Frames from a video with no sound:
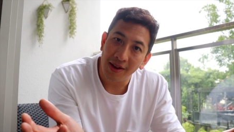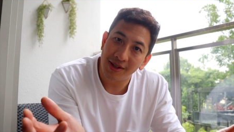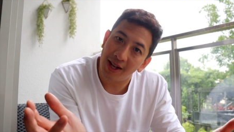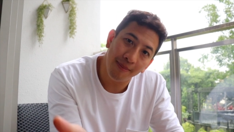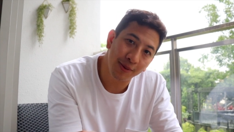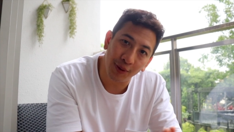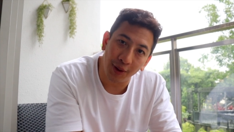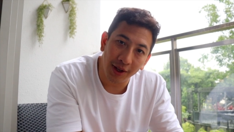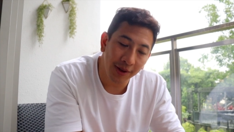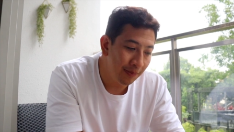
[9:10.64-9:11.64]
tips
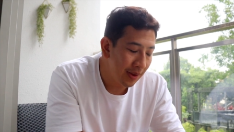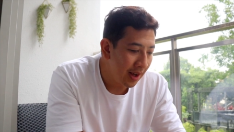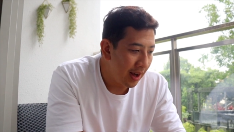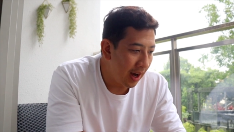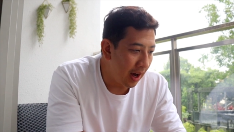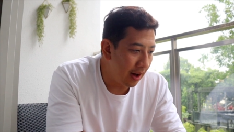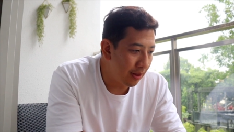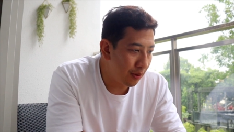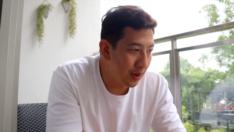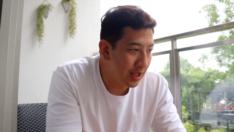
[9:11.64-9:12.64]
for you, uh,
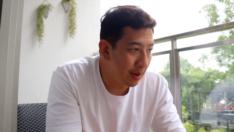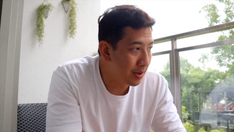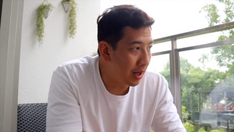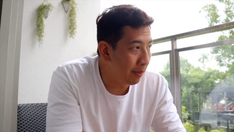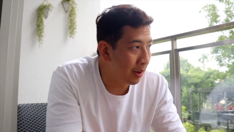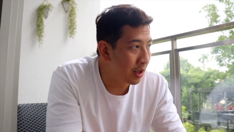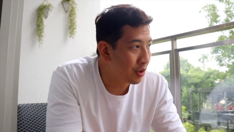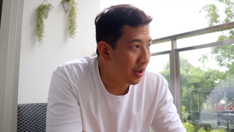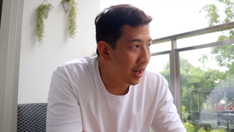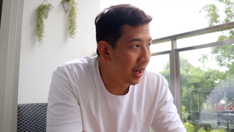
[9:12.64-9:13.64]
three tips that I'm going to
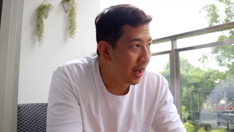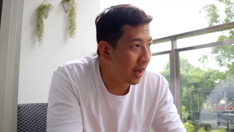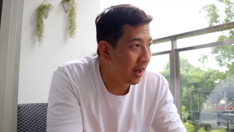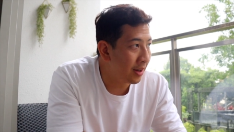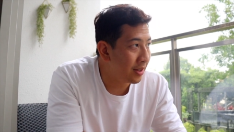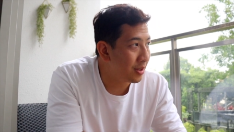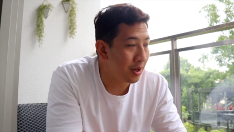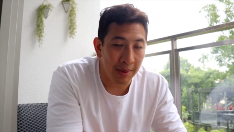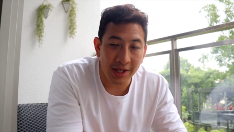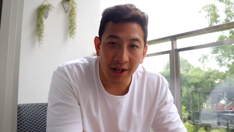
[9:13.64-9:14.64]
try and
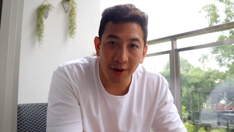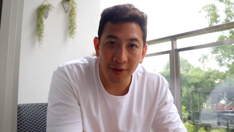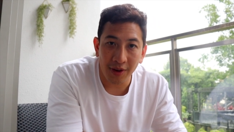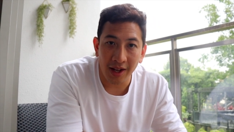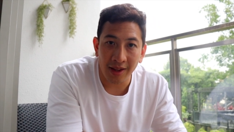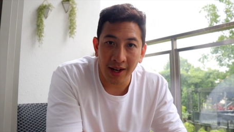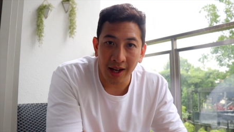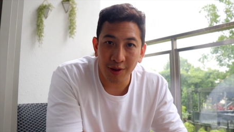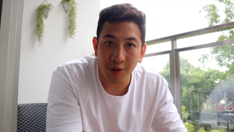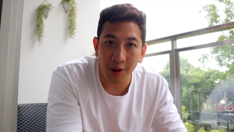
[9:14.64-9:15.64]
do myself in the
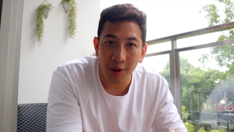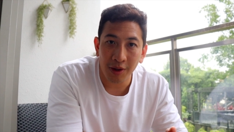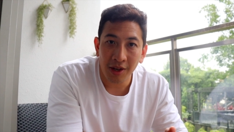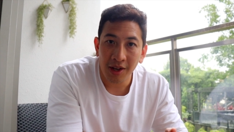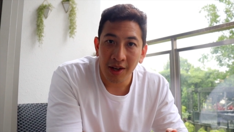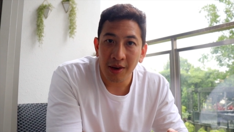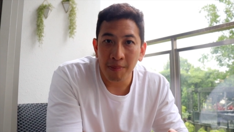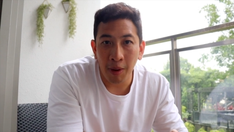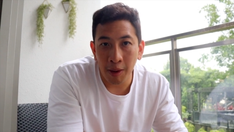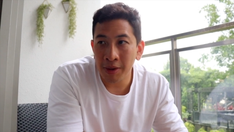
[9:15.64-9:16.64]
next few
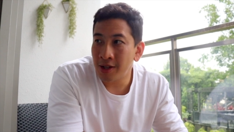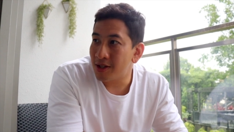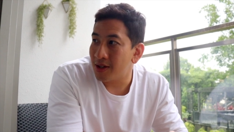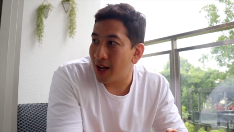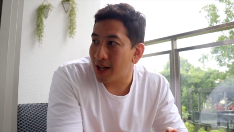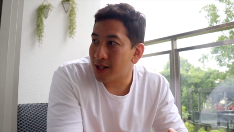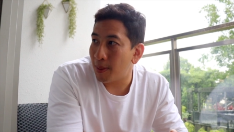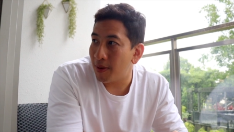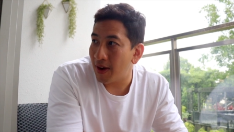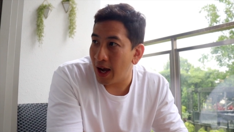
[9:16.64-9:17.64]
moments, the next
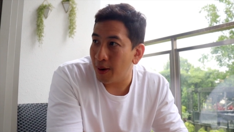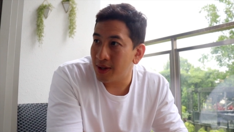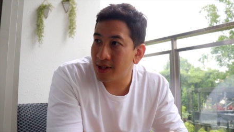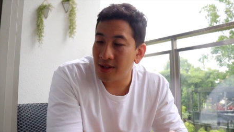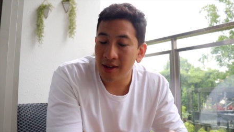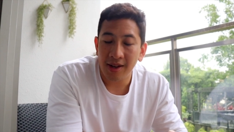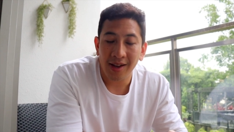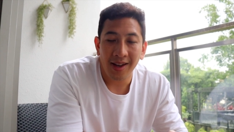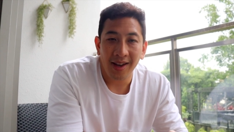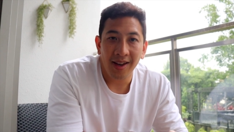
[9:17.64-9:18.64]
couple of hours.
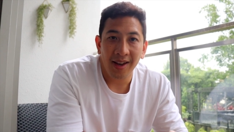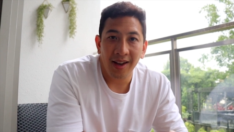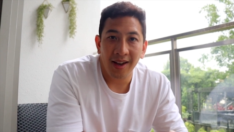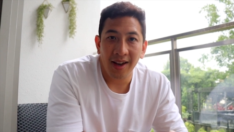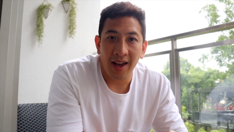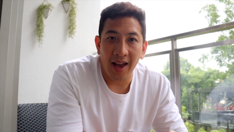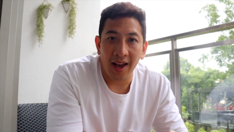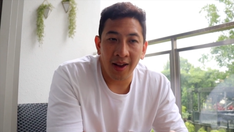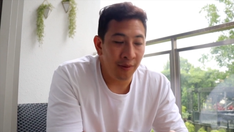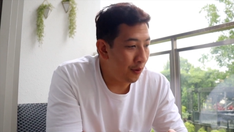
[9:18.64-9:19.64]

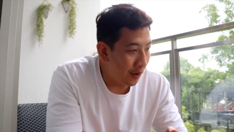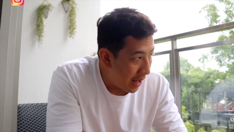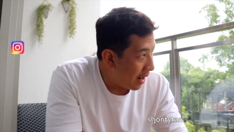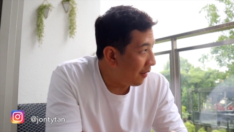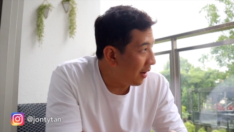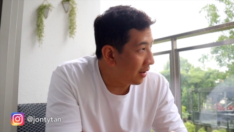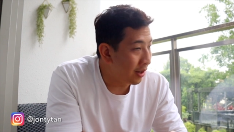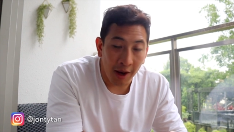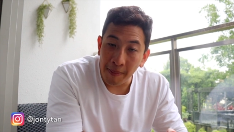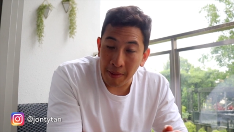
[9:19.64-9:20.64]
And for now, I'm going
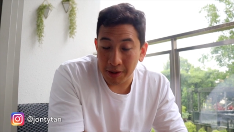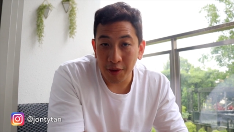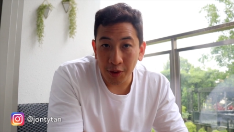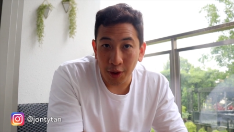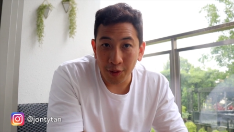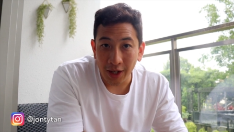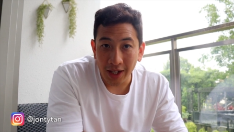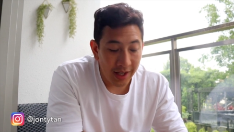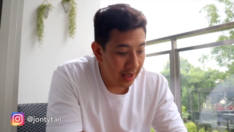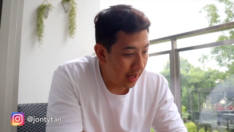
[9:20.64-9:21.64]
to go make myself coffee
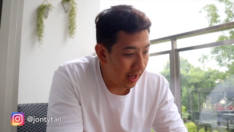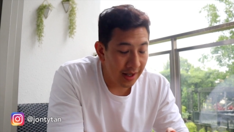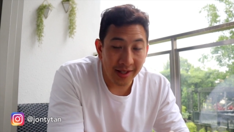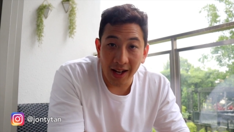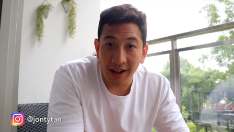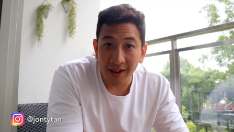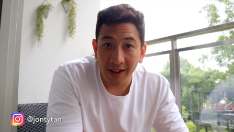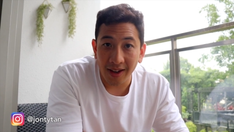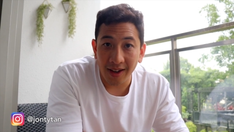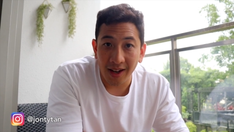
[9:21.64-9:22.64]
and sit out
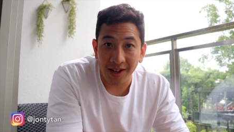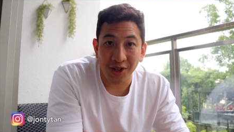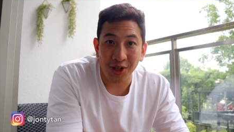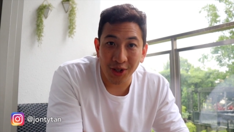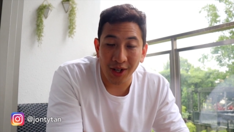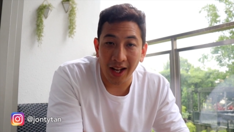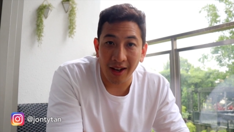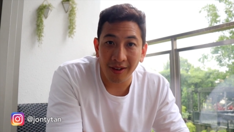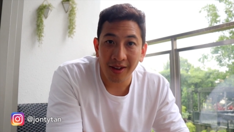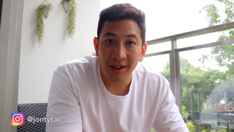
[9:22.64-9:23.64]
here and just chill out.